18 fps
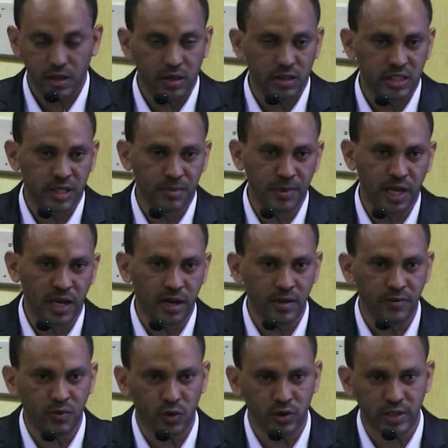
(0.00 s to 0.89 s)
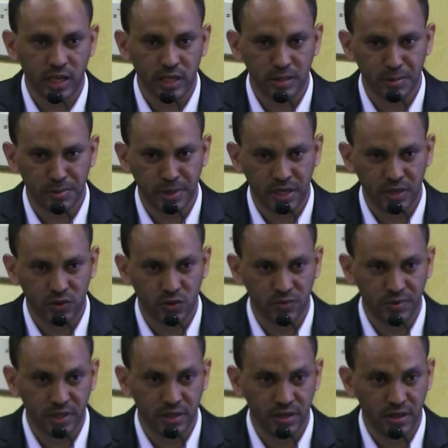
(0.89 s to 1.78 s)
Similarly, for the acceptance
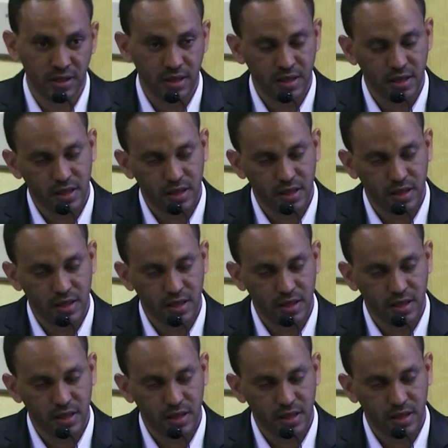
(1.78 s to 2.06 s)
of the